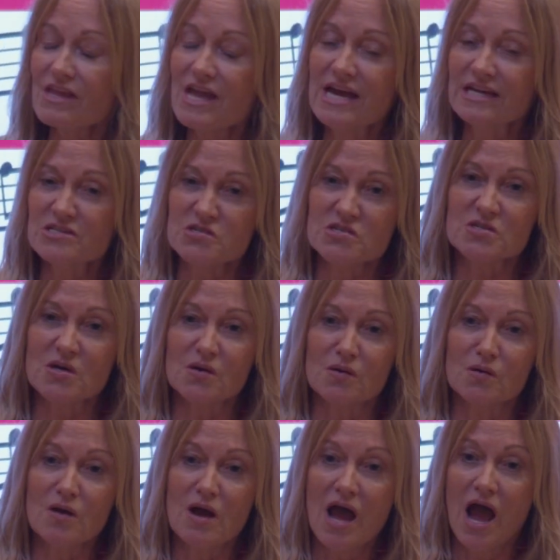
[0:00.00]
And
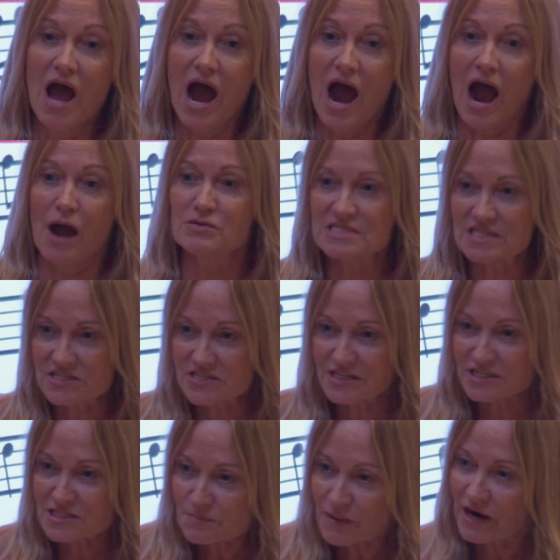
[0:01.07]
so I was listening
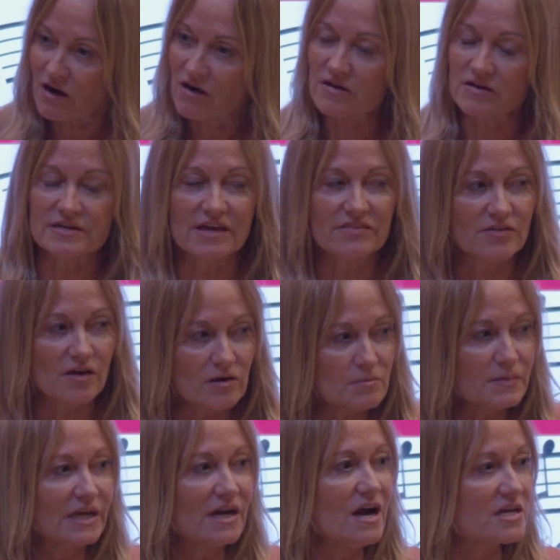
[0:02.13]
to my heart. I thought, oh
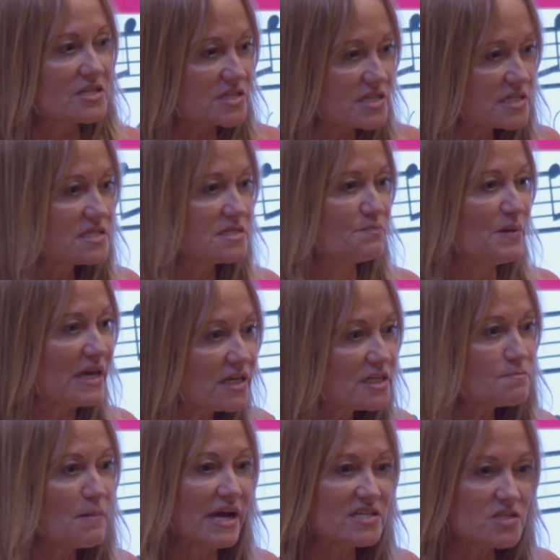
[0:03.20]
my gosh, this pinged
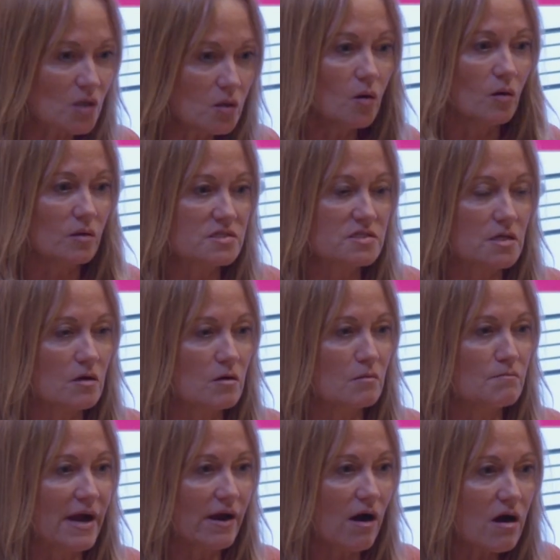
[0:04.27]
my soul. So
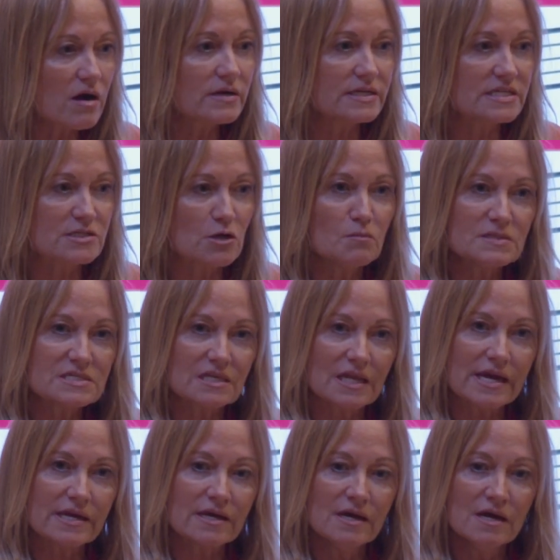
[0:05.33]
my heart is almost
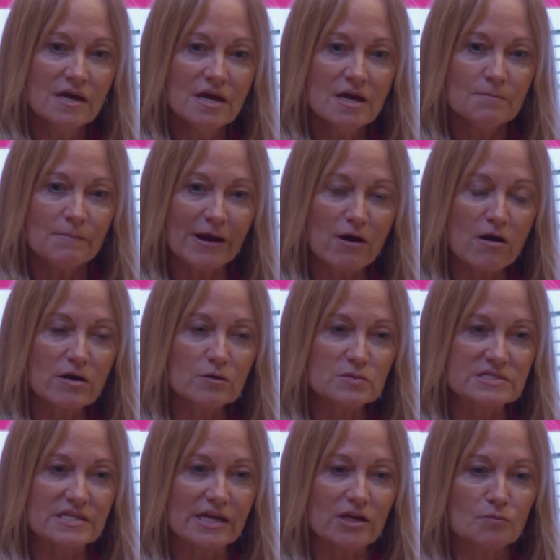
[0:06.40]
like my heart
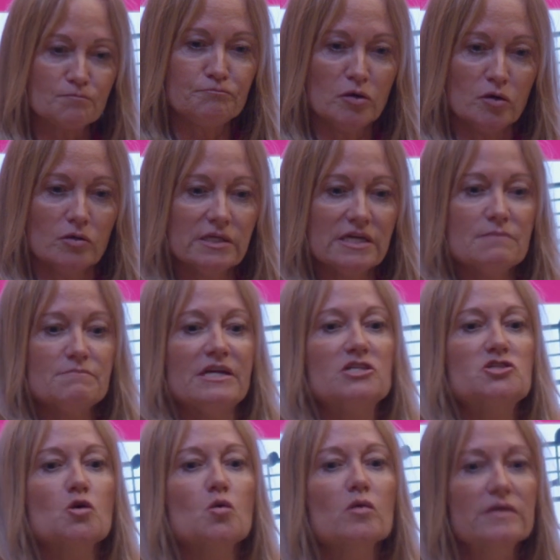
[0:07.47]
was like pulling me
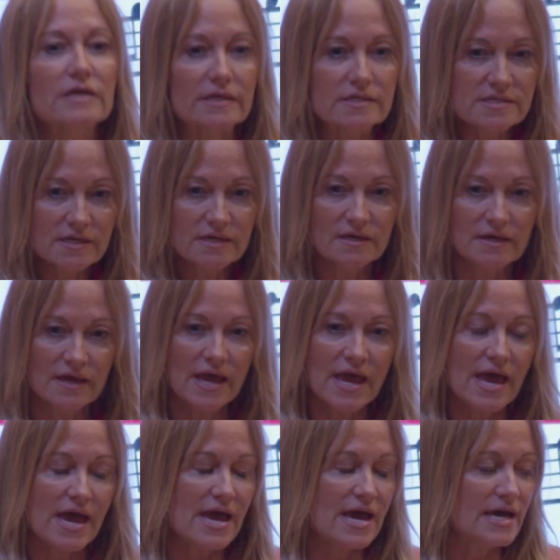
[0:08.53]
toward it.
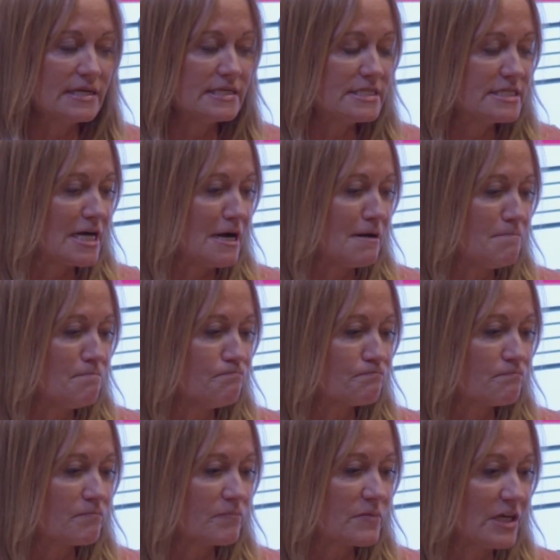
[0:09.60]
And
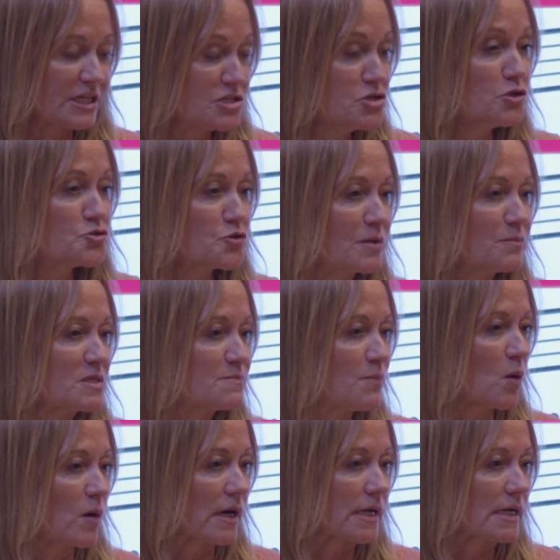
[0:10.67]
that new dream was
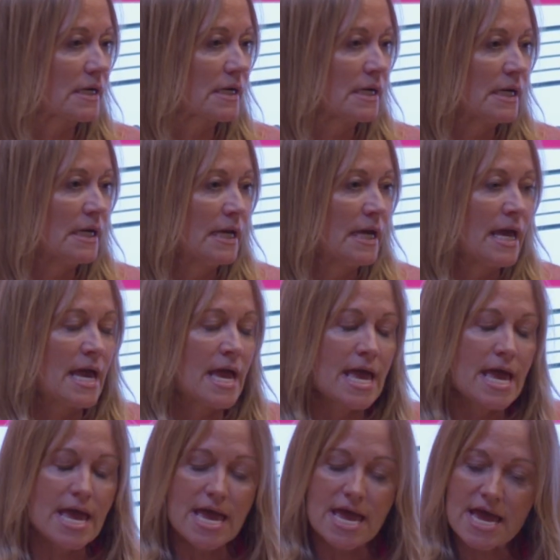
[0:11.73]
born.
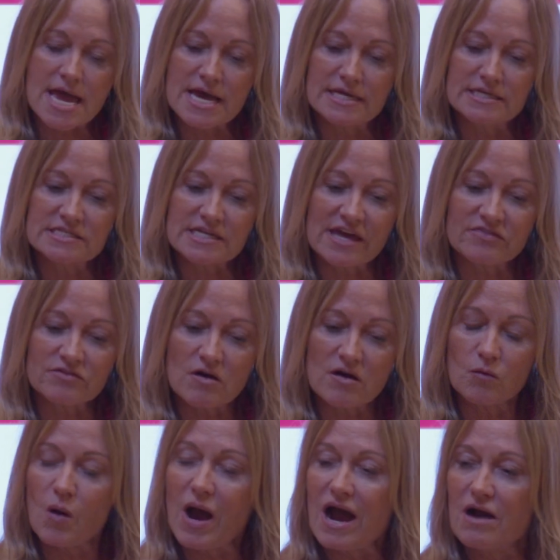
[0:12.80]
And I thought,
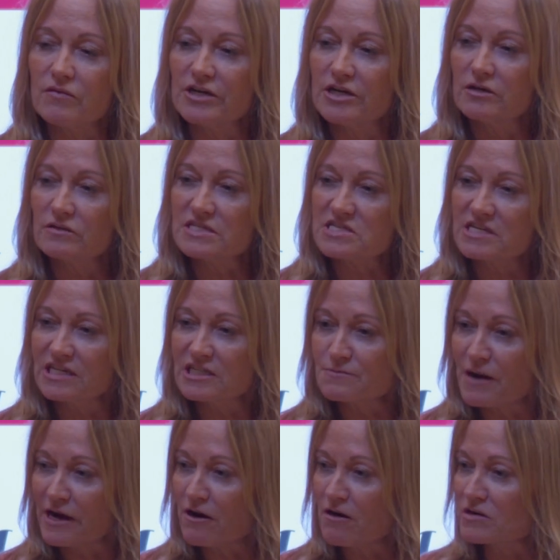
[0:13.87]
wow, you know, listening to
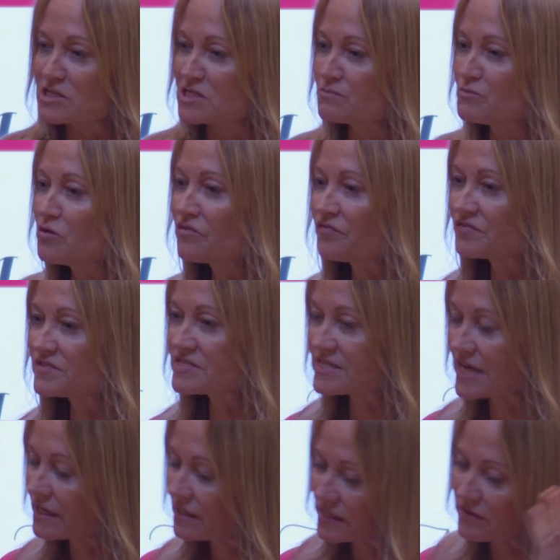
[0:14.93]
my heart, smooth
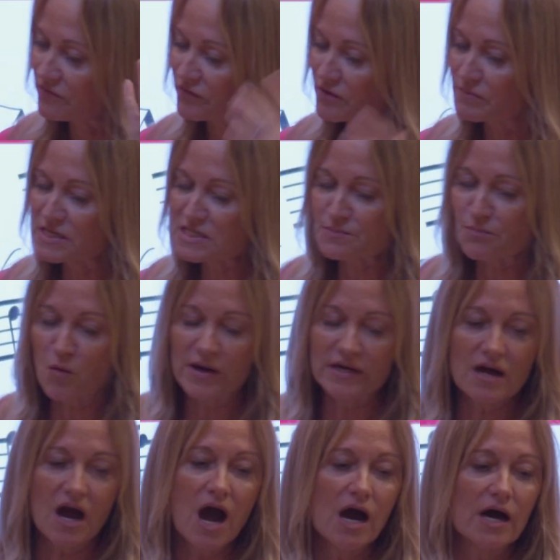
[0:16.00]
sailing from this point
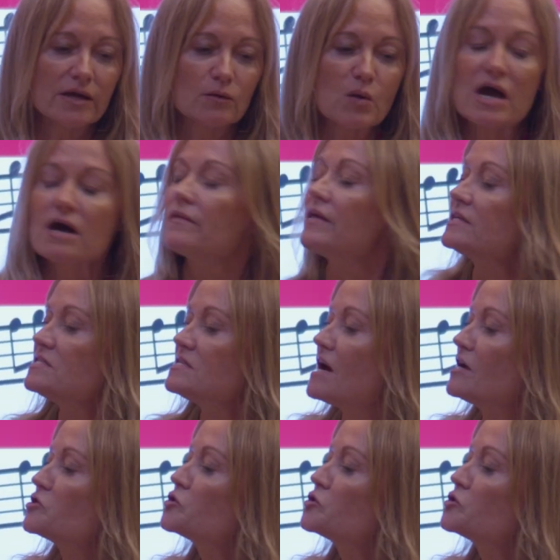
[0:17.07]
on. Well, that's not